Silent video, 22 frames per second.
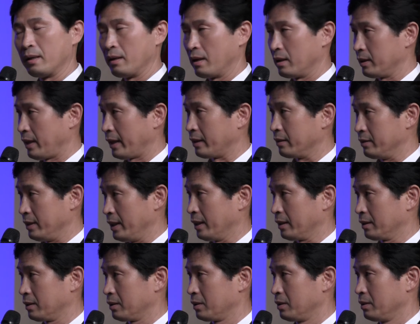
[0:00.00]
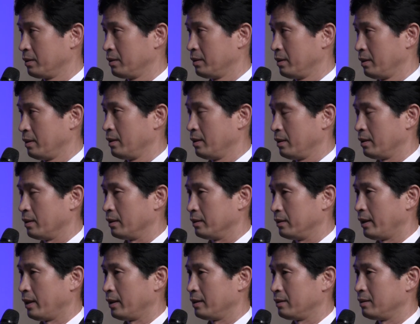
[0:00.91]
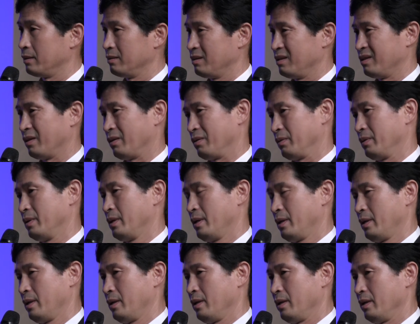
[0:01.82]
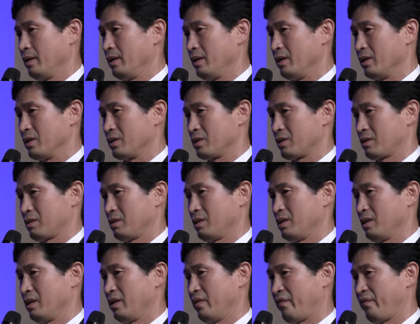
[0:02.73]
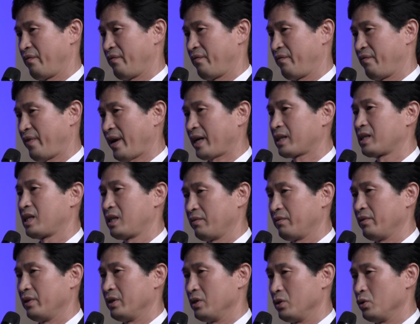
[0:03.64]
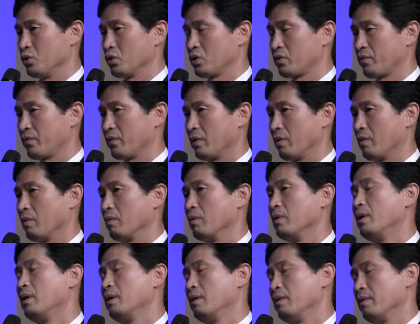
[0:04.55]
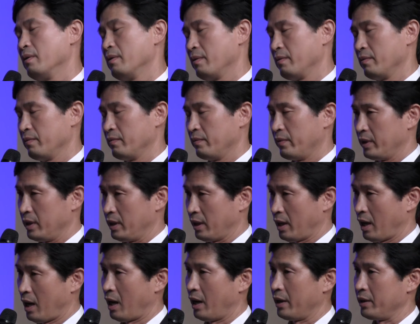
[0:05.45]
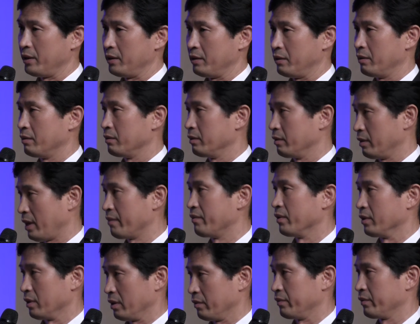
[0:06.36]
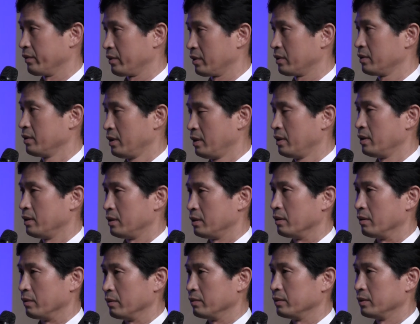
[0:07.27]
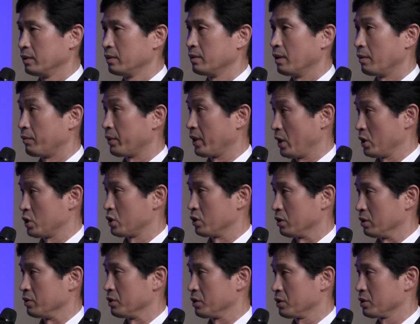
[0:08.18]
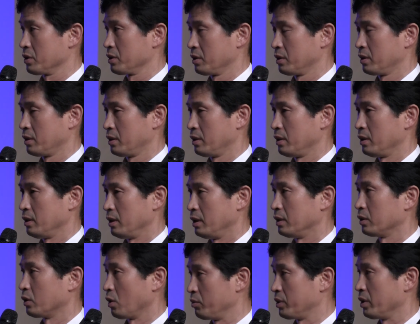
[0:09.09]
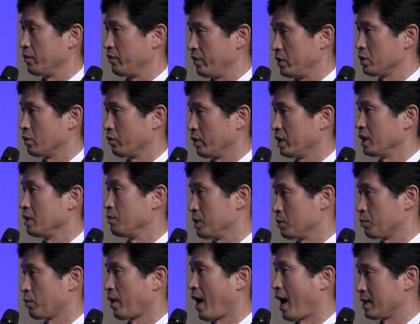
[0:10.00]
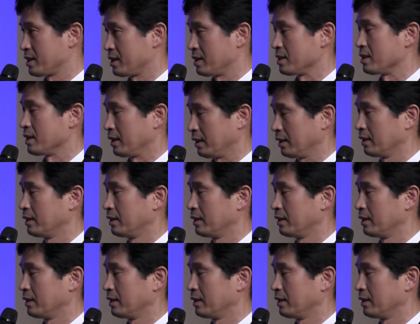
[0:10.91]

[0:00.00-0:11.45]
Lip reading: a technique that, you know, is effectively used for very higher level of, you know, applications in computer vision and image processing.